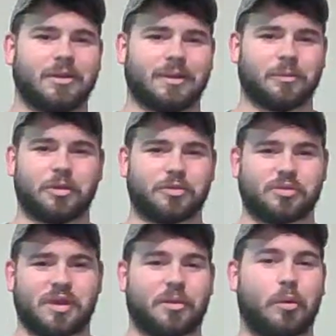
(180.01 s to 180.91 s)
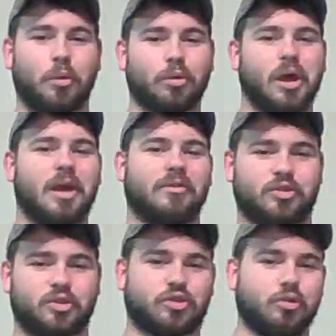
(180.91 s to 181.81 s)
I mean, there's not a whole lot
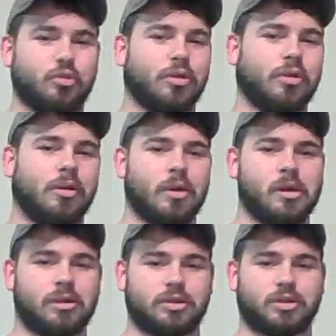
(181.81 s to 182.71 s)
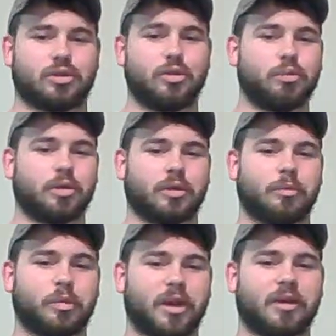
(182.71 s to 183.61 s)
of super
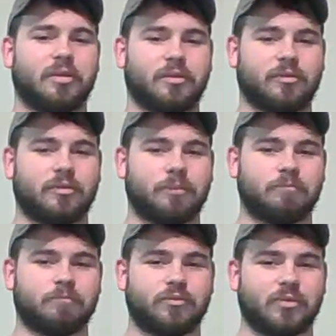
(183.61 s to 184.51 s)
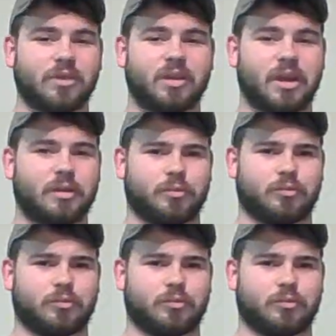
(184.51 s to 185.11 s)
competitive, like,